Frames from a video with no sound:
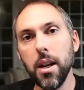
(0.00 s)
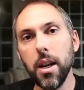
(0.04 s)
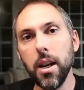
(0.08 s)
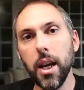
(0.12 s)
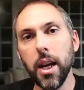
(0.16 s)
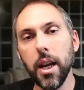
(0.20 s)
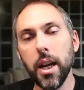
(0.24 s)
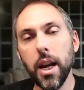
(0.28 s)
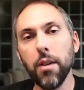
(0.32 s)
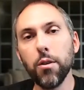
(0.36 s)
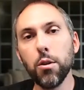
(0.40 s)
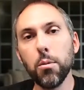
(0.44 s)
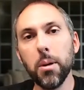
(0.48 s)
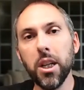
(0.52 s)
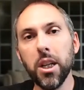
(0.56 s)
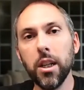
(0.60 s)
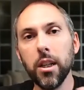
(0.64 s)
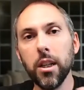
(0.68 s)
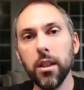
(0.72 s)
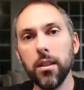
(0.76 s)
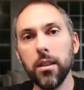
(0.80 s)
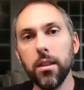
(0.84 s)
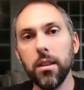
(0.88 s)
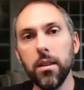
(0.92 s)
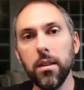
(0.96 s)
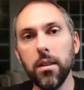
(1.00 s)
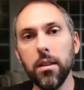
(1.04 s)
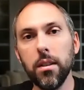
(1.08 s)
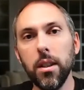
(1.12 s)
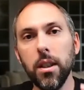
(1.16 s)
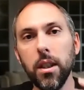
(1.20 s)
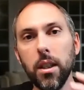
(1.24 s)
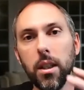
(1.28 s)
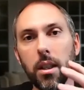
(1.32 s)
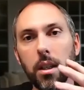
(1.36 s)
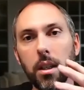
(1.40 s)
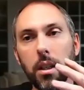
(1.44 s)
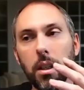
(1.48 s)
everybody gets to
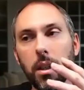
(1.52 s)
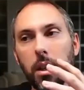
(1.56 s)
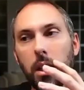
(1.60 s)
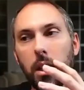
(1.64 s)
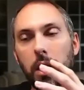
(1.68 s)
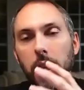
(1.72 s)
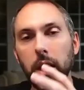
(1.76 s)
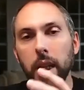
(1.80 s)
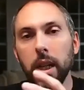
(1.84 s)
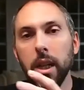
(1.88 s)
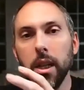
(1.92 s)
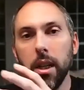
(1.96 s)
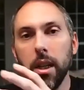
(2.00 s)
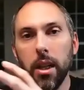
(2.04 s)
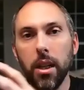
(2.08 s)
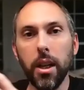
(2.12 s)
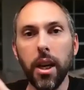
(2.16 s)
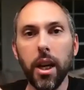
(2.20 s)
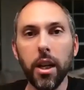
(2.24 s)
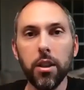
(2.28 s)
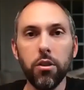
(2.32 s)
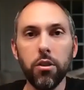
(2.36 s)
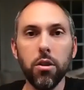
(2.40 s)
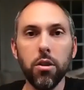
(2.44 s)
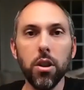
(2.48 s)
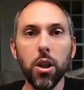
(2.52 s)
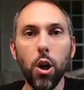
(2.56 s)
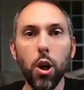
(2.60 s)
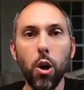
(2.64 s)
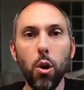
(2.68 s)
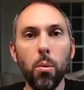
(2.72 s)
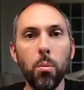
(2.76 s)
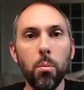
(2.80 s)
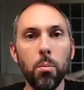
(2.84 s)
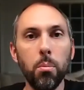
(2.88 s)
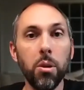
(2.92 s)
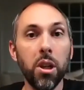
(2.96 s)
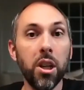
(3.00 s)
see it as you
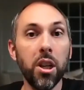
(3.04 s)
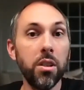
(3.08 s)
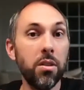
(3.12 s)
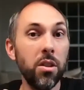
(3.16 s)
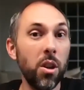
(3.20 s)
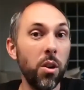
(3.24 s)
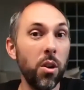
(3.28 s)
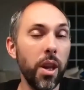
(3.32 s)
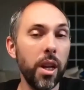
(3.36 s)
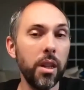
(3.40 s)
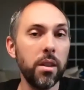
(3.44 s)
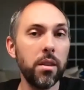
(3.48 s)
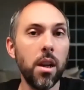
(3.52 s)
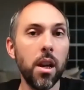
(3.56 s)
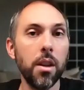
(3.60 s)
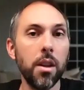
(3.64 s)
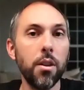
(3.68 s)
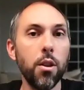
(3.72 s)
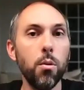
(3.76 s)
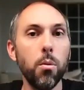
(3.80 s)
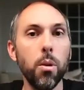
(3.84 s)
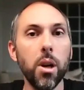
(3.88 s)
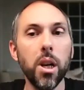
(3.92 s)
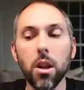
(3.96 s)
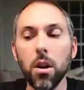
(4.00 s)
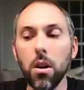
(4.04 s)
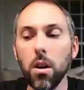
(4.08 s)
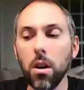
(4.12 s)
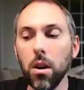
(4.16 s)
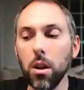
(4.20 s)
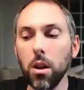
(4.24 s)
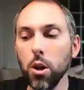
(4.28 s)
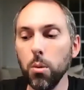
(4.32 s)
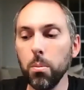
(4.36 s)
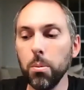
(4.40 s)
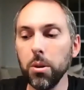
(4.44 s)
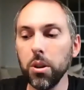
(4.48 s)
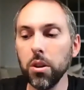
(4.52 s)
go. Because that's not the way that all
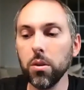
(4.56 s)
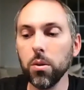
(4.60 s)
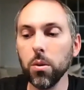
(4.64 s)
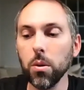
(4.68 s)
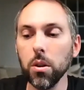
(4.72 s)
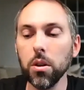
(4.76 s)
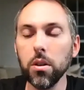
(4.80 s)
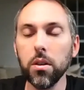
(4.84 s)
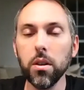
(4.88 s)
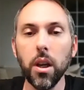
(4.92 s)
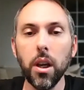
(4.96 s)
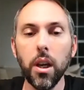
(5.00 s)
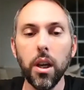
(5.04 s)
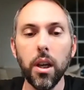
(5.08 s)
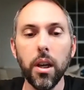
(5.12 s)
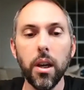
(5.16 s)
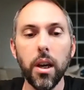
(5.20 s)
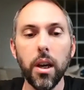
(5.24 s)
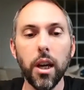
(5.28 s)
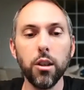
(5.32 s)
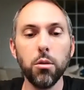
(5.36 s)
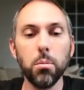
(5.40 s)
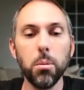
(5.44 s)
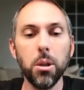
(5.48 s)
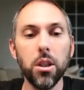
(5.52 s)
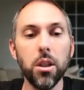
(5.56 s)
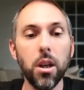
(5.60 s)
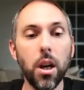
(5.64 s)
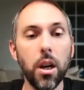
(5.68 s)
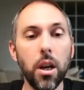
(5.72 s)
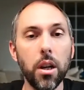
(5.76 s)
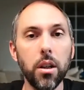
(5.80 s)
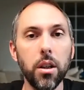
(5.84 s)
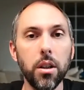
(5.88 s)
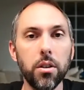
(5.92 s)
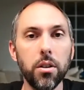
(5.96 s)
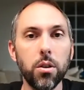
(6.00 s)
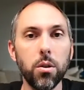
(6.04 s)
open source has been
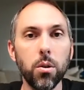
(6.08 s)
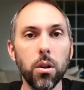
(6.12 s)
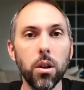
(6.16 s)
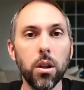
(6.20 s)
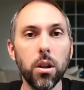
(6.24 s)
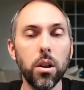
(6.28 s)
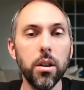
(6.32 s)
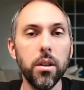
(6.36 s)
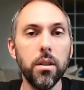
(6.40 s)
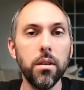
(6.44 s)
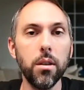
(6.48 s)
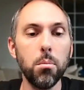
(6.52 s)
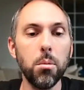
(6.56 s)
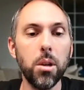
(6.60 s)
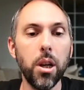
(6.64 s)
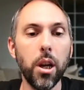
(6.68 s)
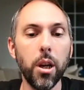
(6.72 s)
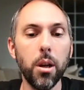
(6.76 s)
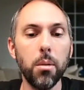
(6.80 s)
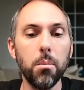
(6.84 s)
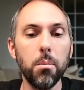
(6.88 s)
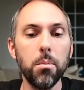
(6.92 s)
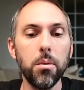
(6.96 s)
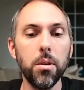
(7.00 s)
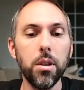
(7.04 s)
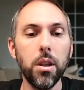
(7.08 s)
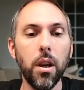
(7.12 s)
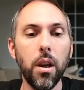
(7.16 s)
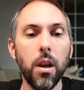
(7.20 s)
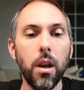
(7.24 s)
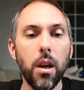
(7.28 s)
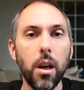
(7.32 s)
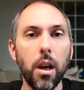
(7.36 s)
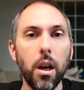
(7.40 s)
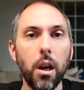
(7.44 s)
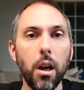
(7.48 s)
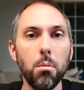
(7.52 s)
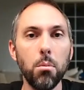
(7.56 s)
done historically. Sometimes
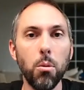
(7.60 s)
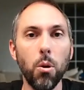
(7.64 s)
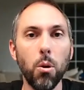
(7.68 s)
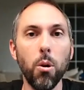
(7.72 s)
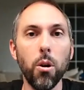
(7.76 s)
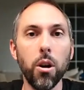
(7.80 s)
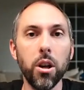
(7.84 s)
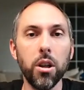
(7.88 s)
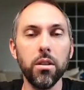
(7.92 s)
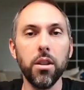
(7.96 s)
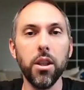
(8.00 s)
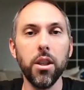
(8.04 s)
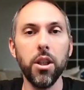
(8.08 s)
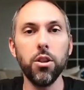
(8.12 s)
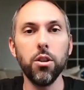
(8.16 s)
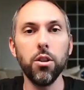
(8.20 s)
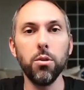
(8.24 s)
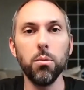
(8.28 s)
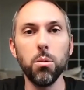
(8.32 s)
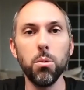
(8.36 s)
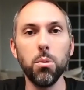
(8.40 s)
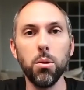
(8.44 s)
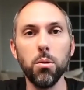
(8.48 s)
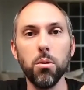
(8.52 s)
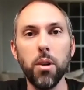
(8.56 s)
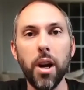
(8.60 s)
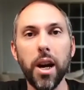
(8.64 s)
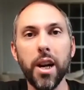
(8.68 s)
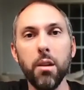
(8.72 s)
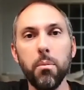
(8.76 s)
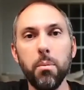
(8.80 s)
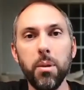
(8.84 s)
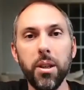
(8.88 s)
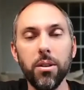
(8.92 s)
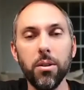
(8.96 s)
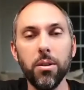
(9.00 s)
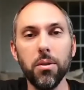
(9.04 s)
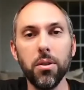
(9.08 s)
organizations will write a
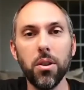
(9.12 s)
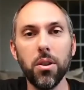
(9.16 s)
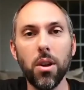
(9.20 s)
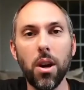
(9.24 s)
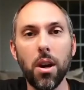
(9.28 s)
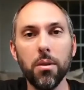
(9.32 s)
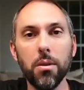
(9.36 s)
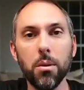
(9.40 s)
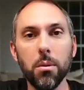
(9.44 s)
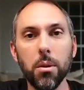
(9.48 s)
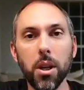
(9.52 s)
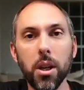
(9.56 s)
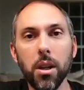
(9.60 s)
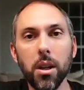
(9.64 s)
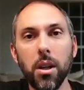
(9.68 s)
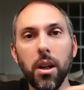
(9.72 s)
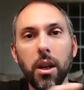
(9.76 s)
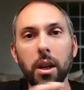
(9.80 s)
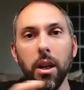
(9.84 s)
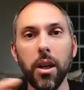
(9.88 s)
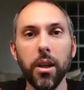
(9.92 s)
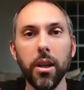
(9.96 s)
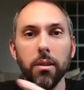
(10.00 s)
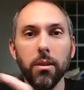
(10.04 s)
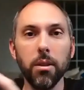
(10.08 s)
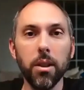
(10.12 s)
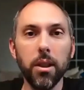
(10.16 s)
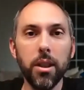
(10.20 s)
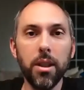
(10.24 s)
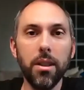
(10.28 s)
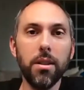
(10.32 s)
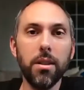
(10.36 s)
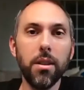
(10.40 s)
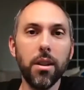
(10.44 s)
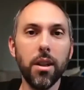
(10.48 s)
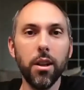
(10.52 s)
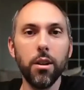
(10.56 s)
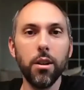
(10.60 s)
piece of software,
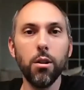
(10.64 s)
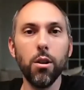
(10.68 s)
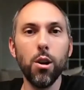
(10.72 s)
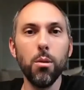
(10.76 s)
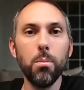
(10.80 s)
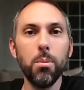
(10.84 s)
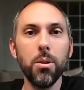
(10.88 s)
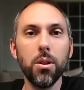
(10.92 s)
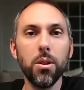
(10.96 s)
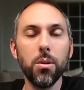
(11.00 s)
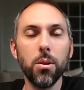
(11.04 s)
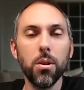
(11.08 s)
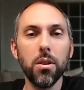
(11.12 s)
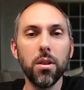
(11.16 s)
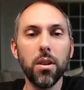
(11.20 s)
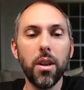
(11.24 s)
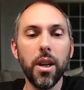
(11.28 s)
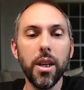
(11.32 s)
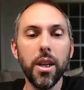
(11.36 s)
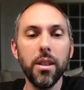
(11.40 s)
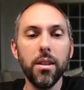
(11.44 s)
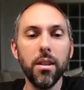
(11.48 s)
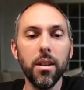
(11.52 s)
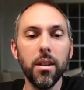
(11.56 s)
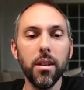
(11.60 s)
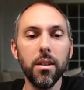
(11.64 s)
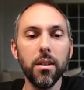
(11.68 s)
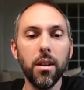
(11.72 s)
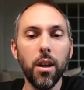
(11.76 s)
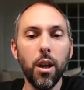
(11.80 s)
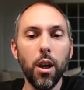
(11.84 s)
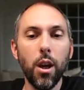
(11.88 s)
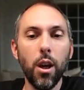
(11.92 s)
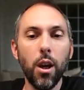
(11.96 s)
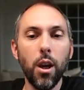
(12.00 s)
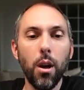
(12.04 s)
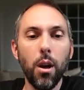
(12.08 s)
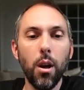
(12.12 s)
release it under an open source license,
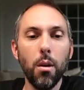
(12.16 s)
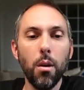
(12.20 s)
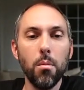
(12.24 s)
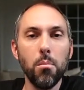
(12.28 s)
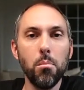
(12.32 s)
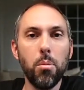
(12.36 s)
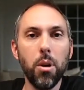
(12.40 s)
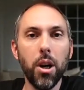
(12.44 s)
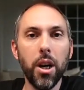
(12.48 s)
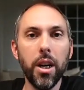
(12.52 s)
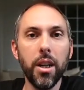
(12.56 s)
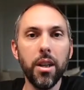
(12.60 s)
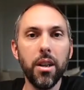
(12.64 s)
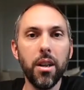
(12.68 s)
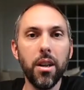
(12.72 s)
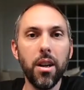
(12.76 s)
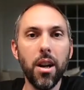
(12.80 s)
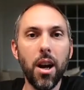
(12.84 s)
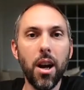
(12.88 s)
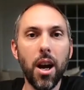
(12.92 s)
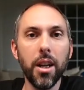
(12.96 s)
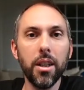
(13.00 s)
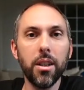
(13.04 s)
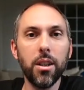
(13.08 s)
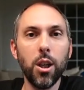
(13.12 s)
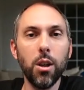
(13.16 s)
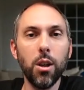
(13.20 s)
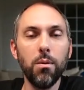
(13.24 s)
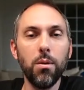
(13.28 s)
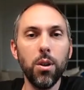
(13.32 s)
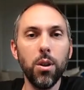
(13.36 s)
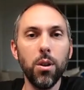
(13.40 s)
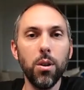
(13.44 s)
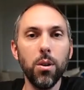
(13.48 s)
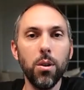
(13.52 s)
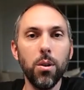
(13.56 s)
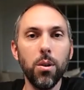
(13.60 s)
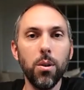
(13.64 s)
but not give
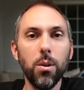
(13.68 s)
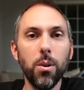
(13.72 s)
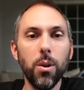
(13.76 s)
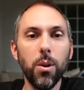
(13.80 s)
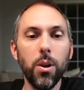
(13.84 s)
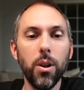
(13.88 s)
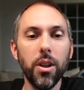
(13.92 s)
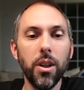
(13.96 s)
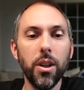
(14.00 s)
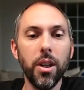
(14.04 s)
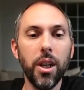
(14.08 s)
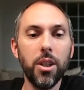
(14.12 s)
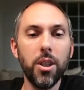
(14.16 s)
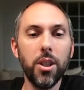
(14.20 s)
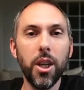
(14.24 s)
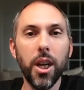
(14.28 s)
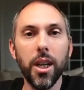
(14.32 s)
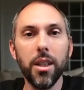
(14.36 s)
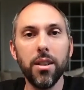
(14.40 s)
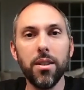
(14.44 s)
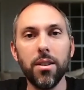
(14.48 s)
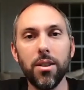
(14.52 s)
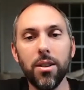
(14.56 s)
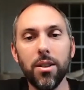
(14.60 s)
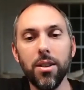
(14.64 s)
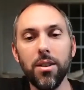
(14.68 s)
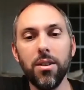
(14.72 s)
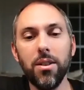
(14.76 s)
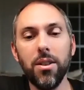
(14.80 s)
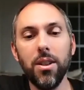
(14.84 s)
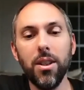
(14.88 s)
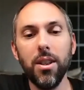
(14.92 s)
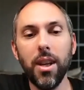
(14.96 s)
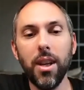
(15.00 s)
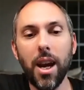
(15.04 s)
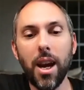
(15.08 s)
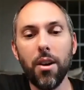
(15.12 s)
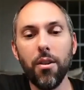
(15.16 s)
you a chance to
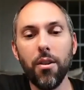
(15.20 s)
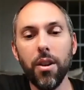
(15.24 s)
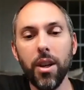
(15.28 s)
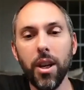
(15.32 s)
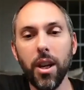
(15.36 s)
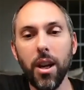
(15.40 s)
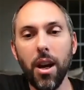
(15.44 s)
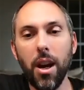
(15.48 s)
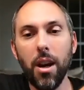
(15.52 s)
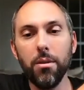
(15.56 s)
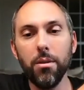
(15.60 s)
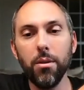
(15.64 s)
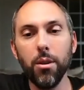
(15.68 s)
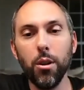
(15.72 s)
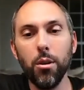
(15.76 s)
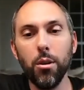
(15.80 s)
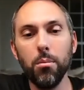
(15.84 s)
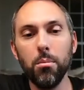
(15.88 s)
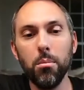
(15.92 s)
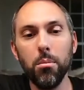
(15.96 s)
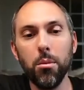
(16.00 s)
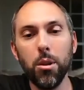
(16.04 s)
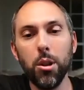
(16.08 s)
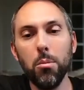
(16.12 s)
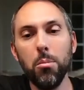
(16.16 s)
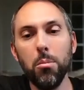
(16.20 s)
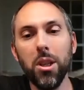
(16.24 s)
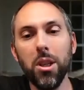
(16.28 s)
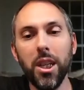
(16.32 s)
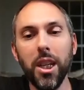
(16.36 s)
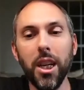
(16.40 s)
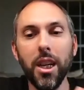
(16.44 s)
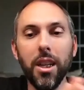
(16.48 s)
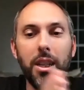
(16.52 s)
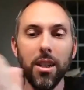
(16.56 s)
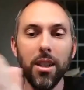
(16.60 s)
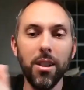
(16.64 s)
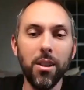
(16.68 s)
see how they got from the
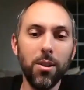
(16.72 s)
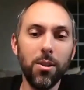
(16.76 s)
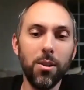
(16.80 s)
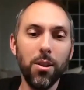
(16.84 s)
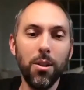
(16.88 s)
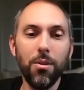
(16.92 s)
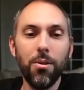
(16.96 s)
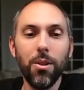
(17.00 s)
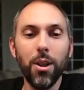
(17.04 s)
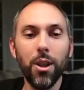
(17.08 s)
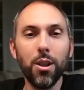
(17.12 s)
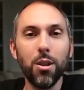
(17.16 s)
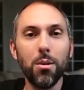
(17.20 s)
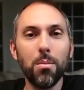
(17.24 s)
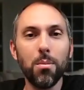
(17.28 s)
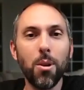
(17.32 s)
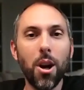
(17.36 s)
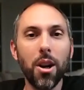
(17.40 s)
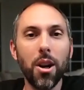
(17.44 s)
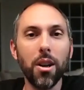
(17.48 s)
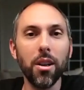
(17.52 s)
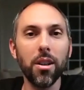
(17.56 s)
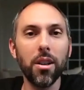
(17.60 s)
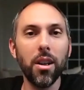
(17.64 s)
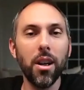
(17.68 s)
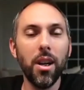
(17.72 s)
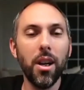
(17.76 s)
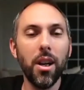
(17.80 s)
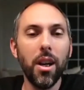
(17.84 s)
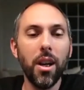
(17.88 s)
beginning to the finished product.